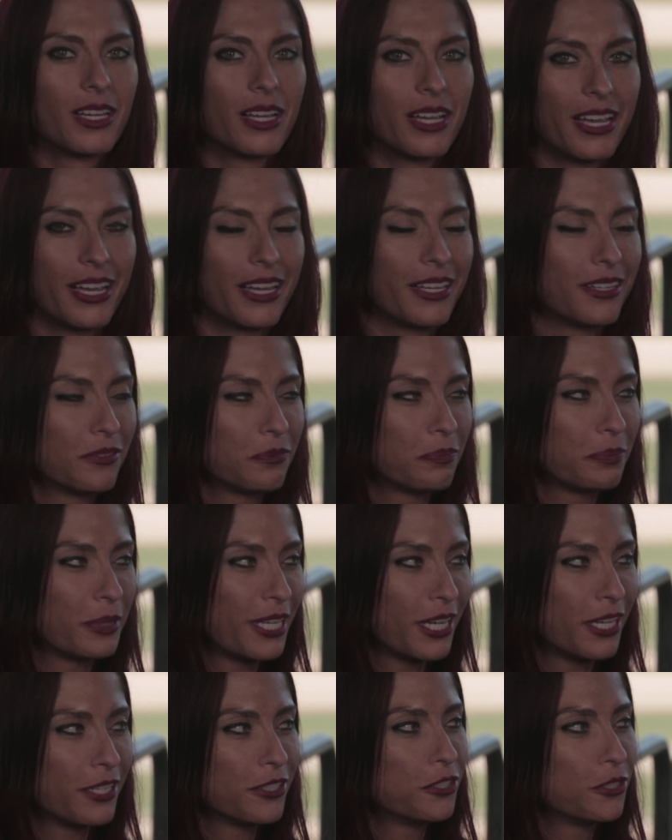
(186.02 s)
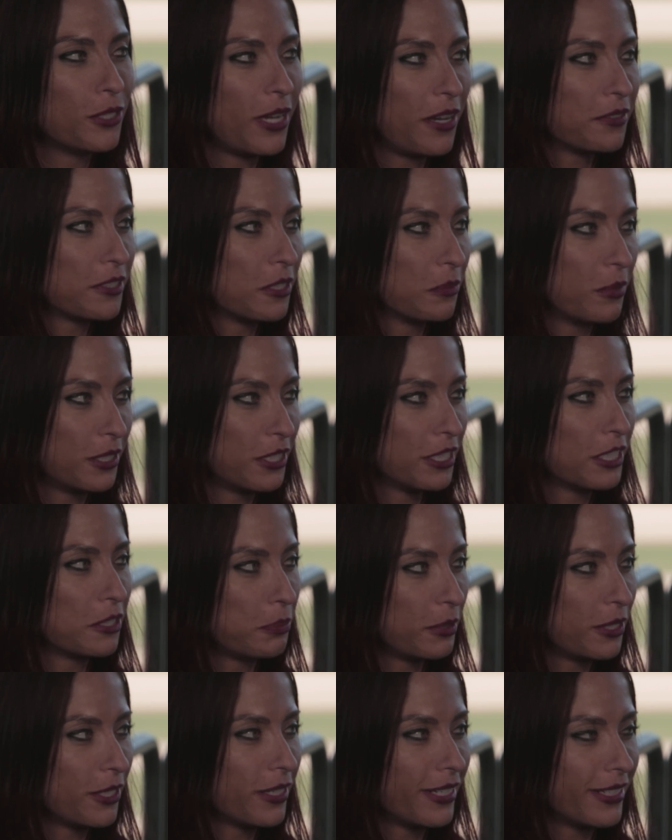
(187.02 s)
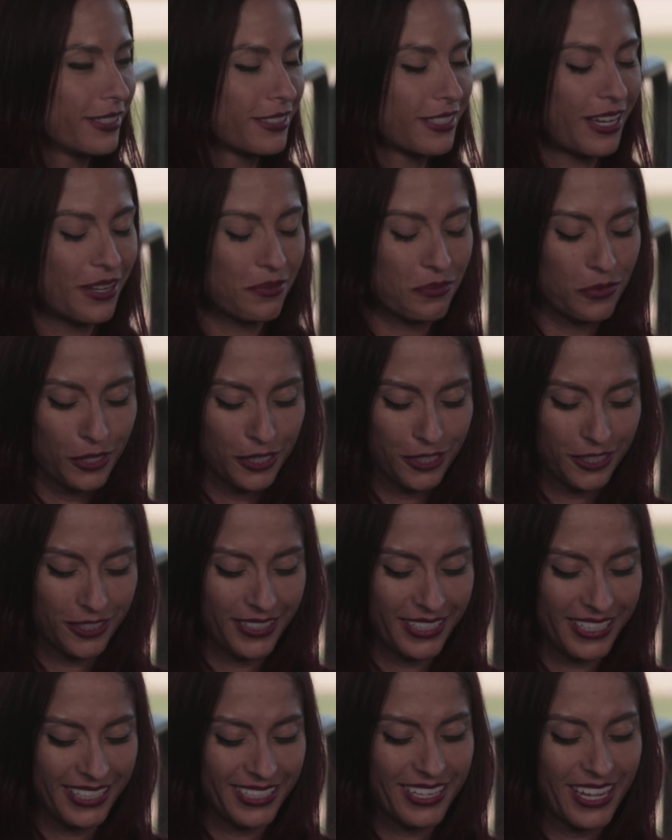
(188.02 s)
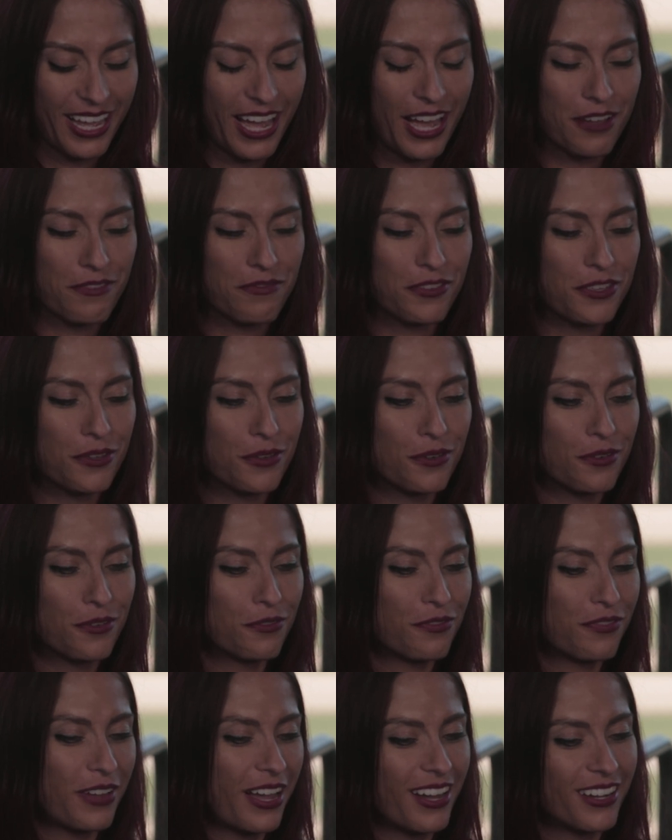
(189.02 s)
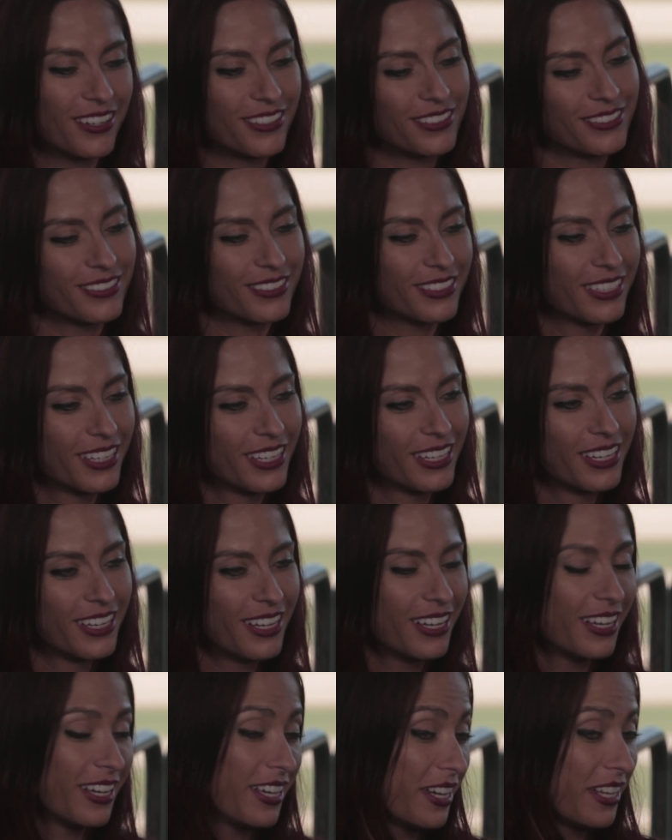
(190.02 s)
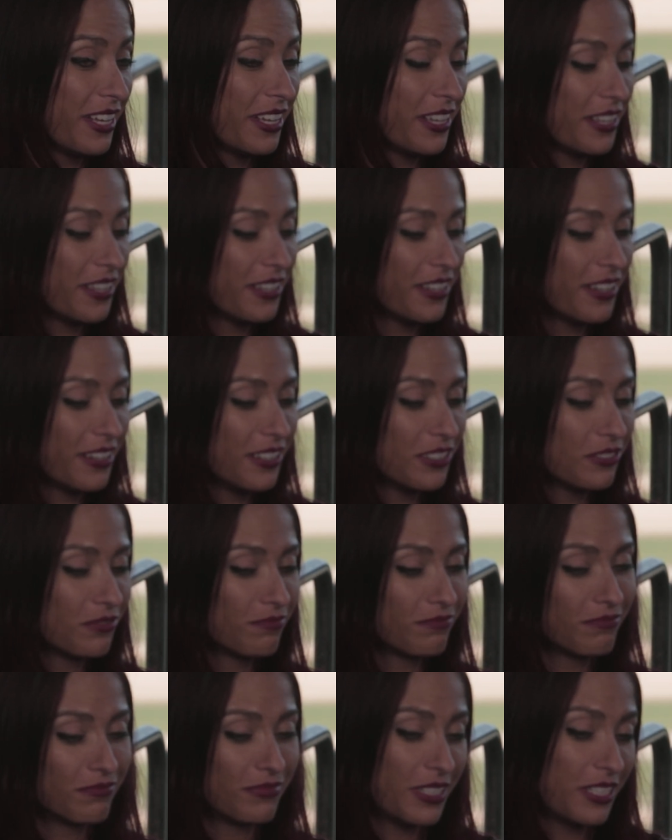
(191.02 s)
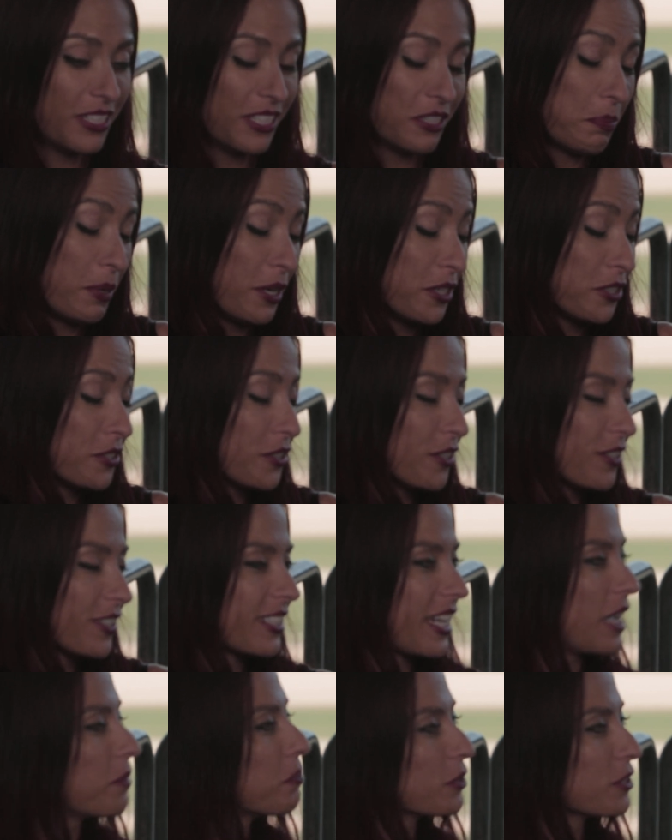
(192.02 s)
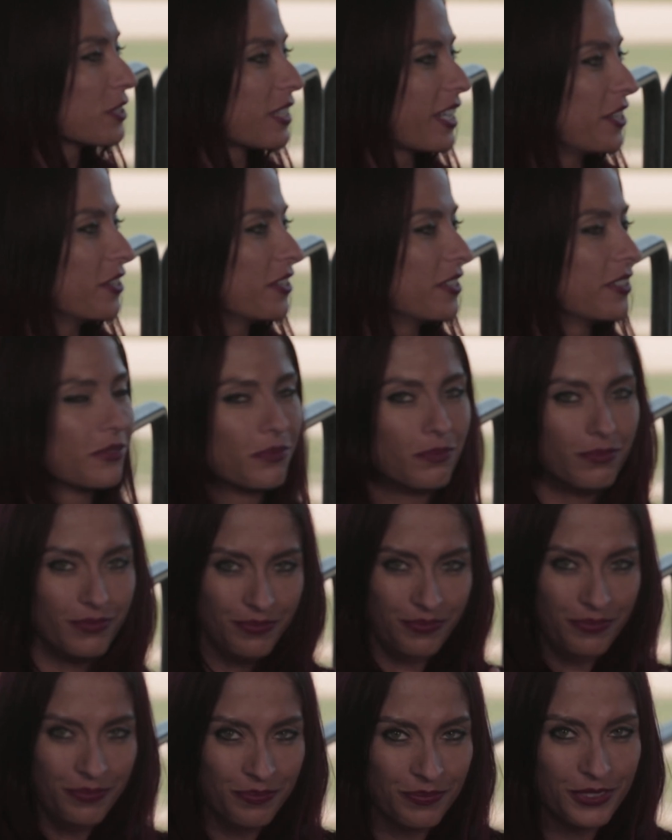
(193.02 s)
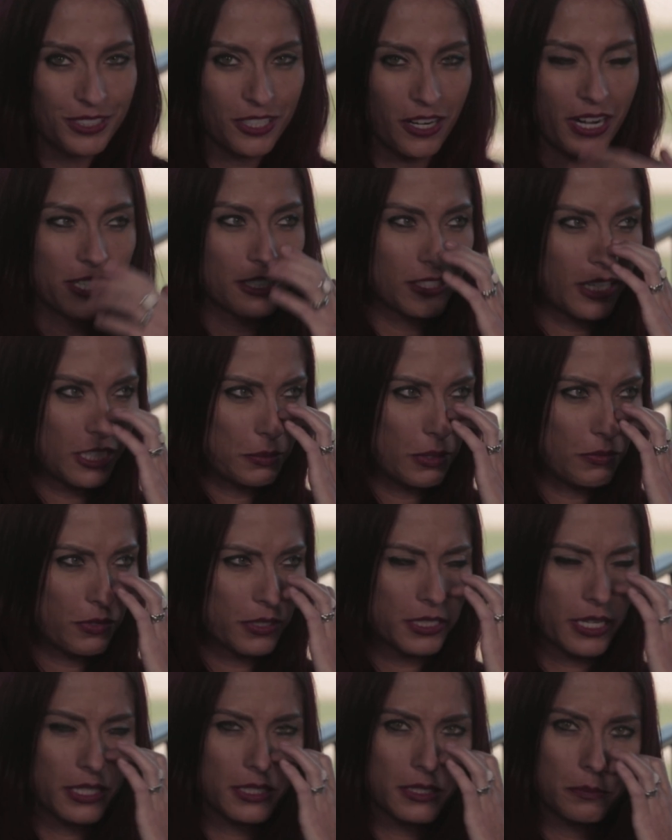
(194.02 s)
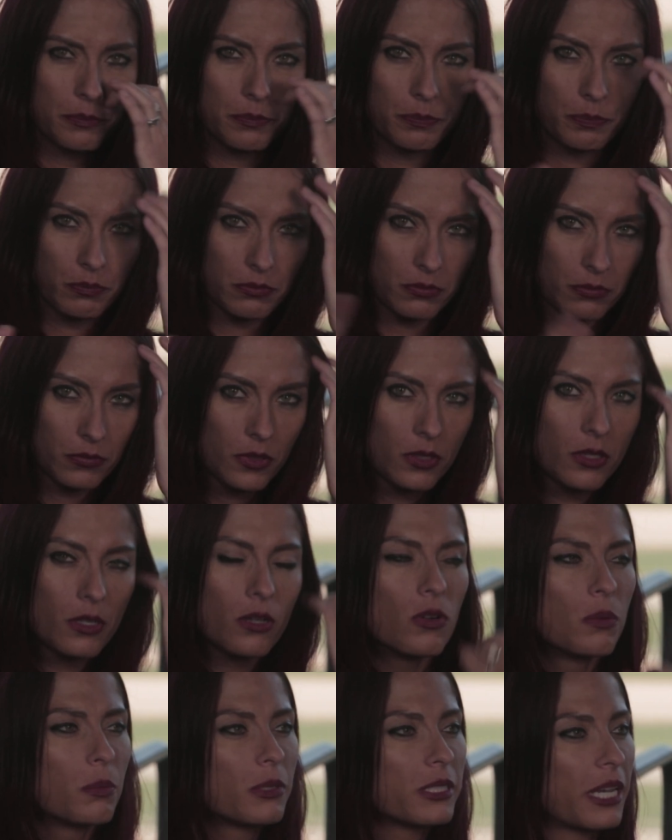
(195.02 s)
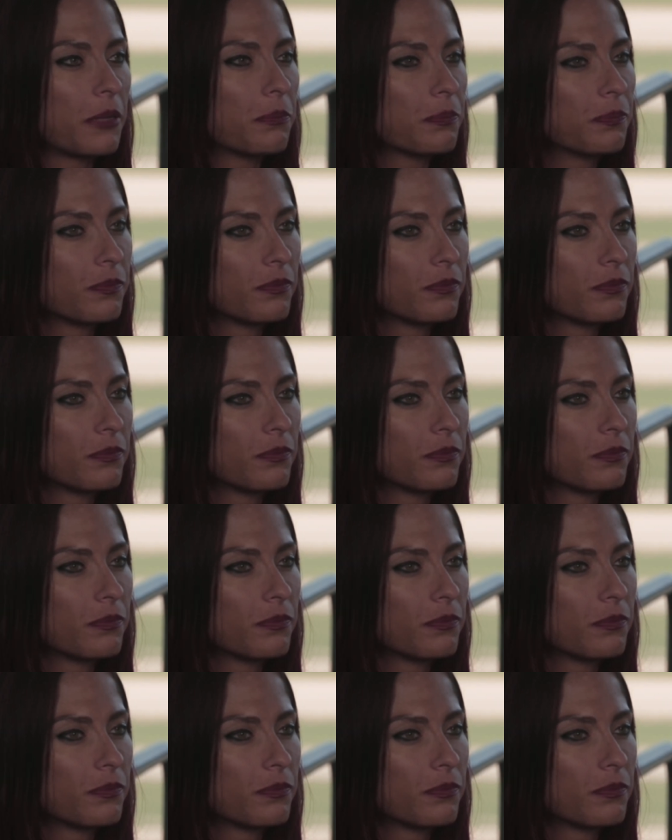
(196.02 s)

And because you have so much experience, I'm wondering, have you found any personal examples that you can, sorry, I just lost my voice, guys. One more time.